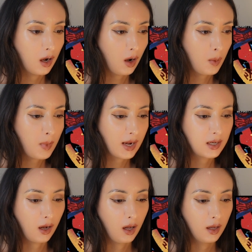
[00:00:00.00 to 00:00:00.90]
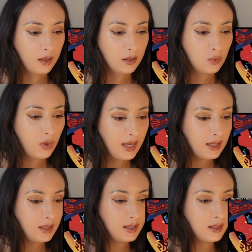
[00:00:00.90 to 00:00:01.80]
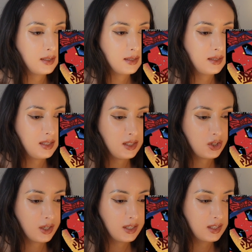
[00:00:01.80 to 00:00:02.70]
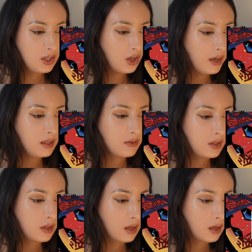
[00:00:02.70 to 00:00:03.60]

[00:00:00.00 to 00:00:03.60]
Oh my god, wait, this teaser is not even